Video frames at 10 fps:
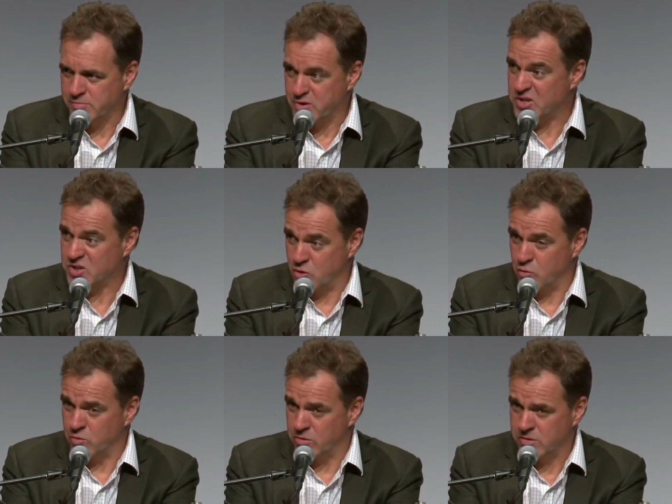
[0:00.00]
press
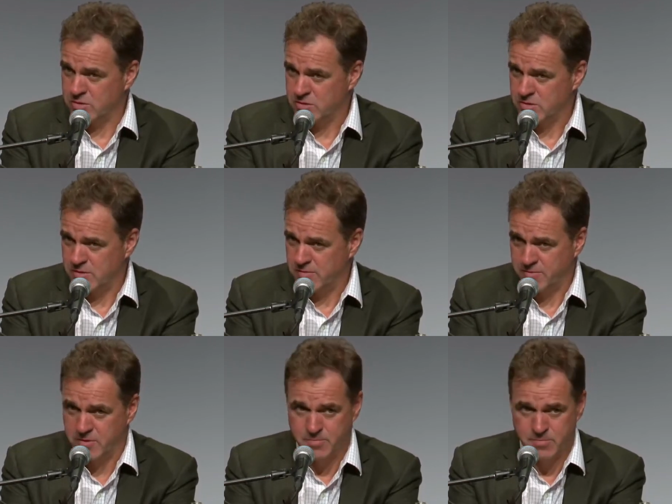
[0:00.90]
corps,
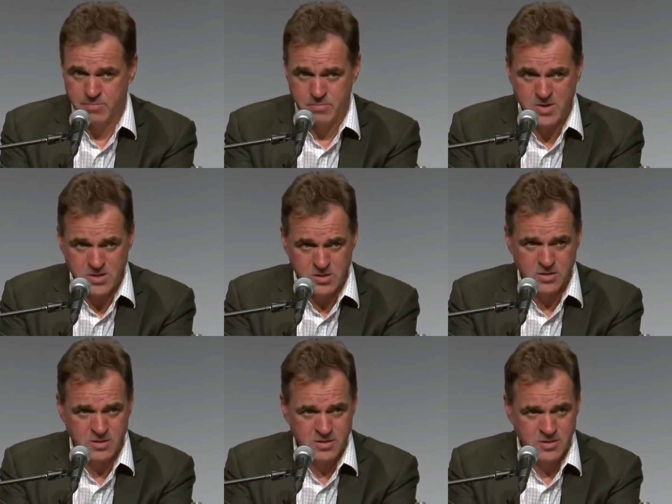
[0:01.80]
of the media,